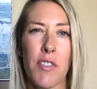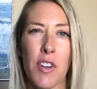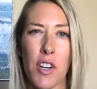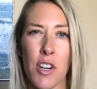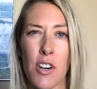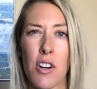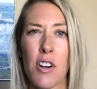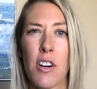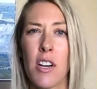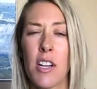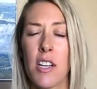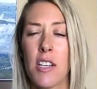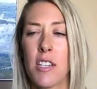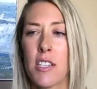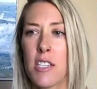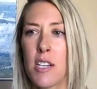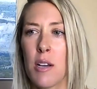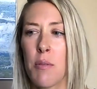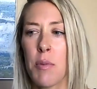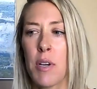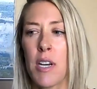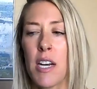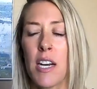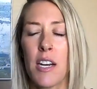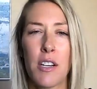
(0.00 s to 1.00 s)
If you're hurting
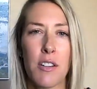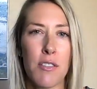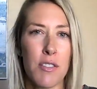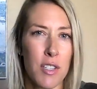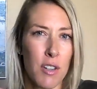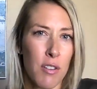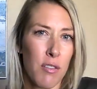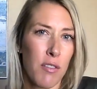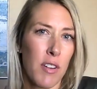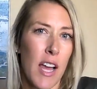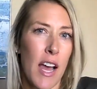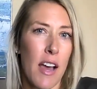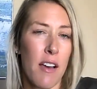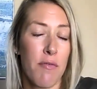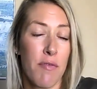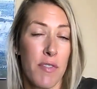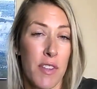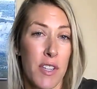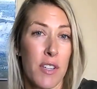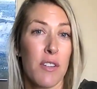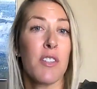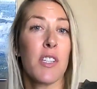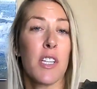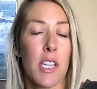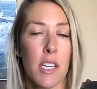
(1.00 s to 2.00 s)
someone and you don't have,
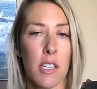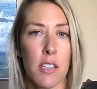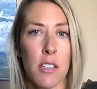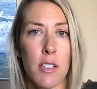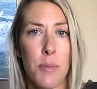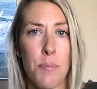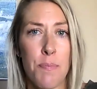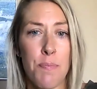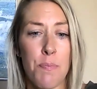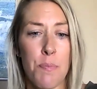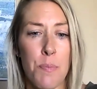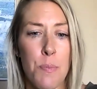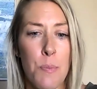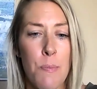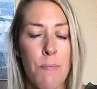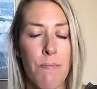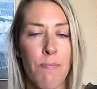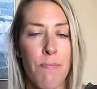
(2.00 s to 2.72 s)
feel guilt,